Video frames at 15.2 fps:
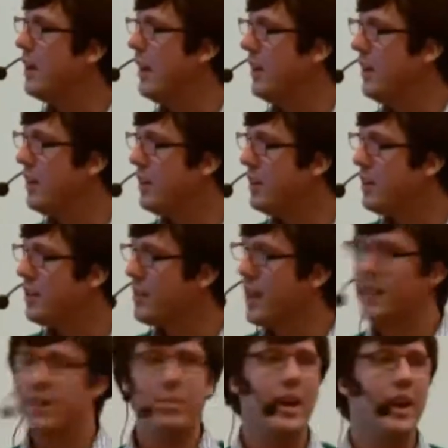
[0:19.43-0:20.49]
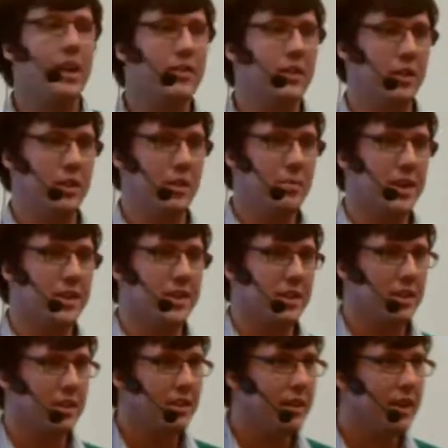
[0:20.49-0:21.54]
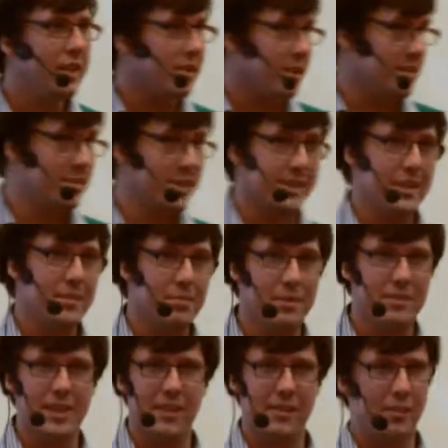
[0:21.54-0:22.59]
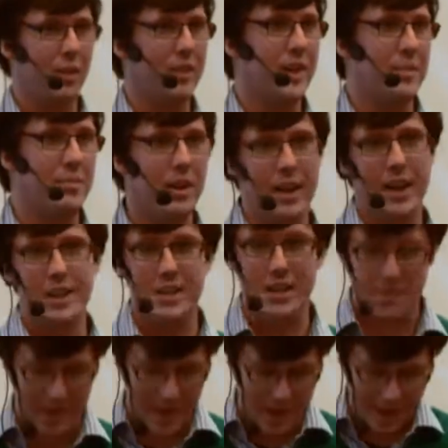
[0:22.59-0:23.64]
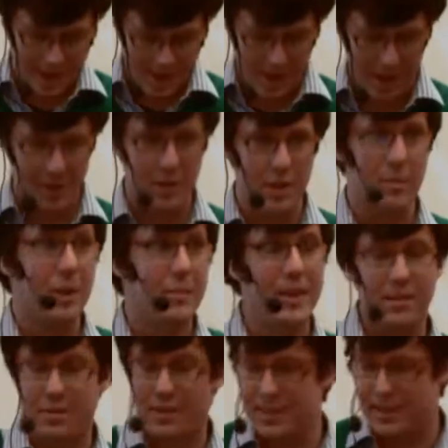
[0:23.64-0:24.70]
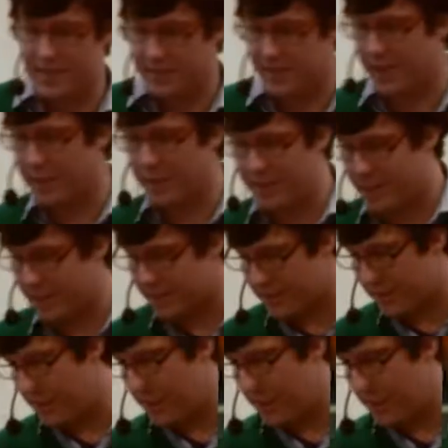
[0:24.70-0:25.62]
in that you get the behaviour that you measure. I've got some examples here of what that might actually mean, and you might be able to identify with it.